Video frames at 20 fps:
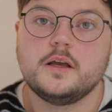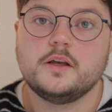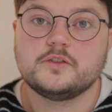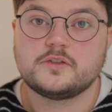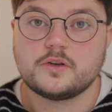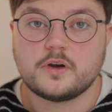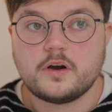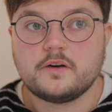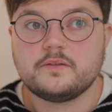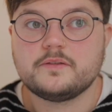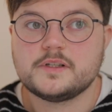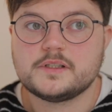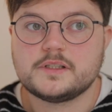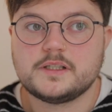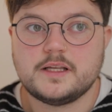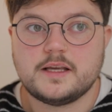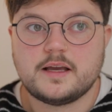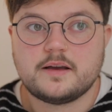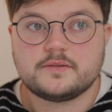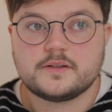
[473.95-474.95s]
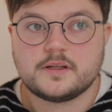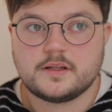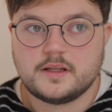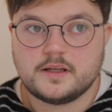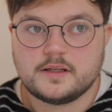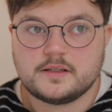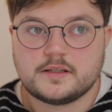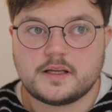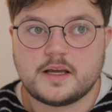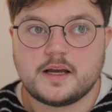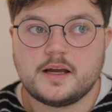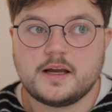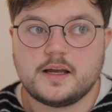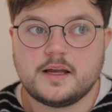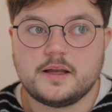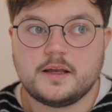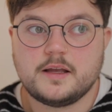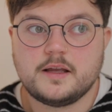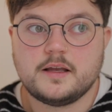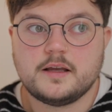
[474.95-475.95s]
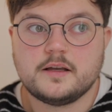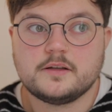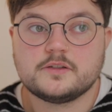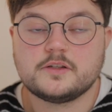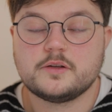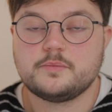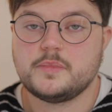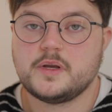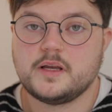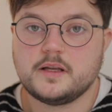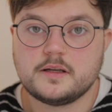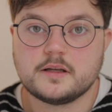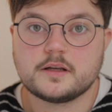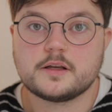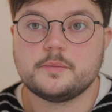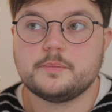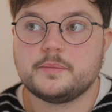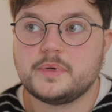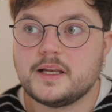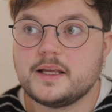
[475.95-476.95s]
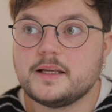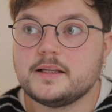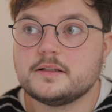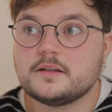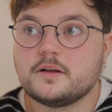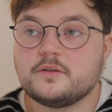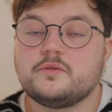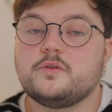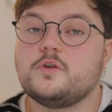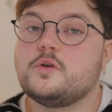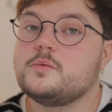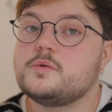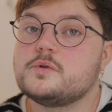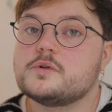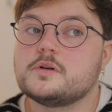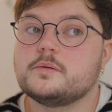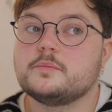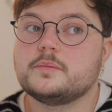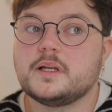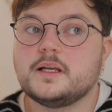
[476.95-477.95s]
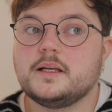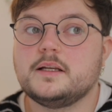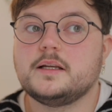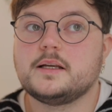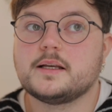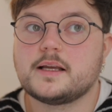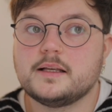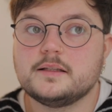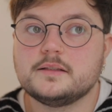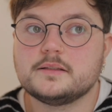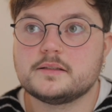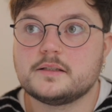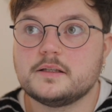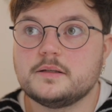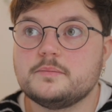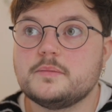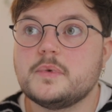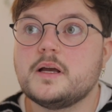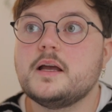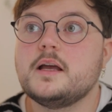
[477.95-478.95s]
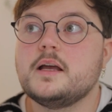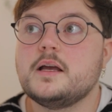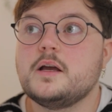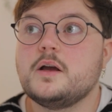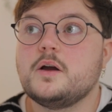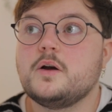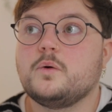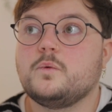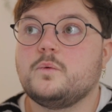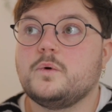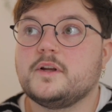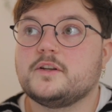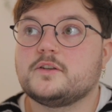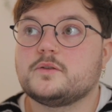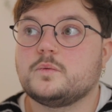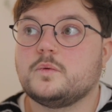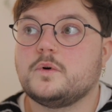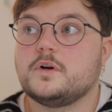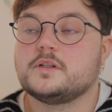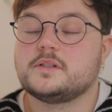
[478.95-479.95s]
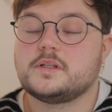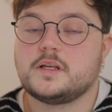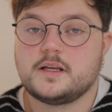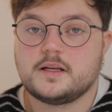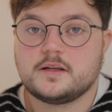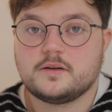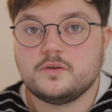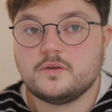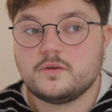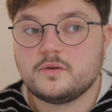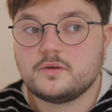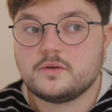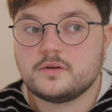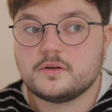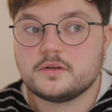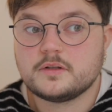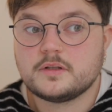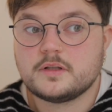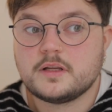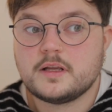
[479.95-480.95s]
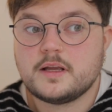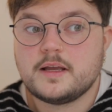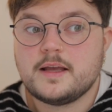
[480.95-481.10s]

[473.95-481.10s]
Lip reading: So obviously after this I submitted a complaint, a formal complaint against him, which was ignored,